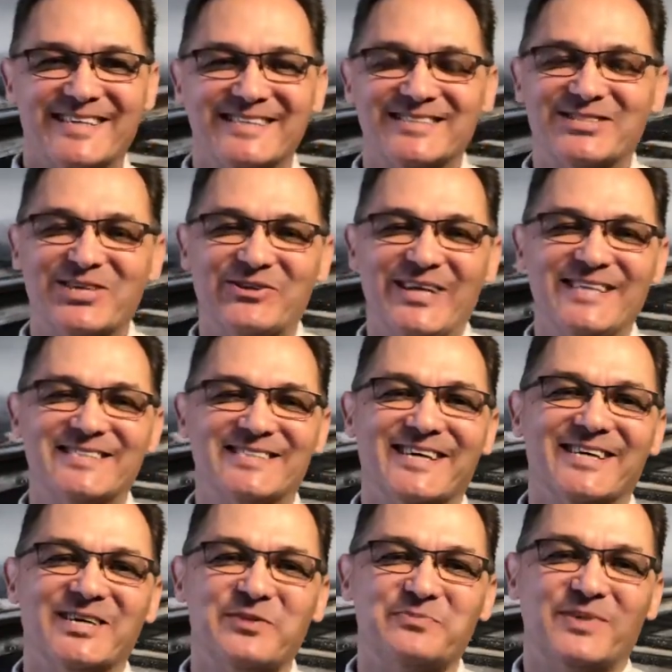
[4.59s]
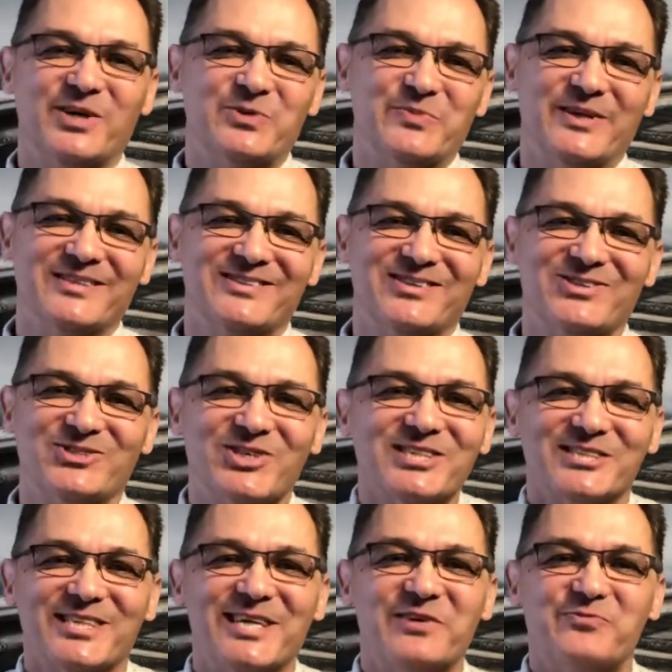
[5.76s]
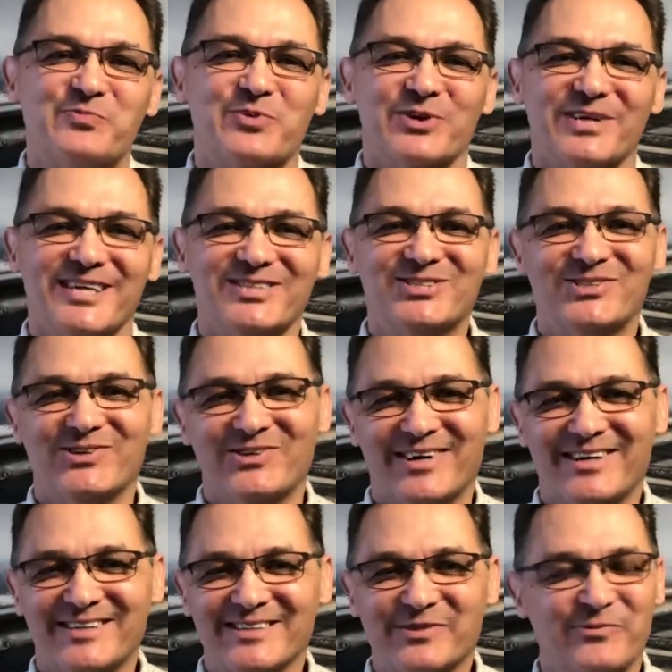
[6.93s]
and so let's take a moment to just give praise to God.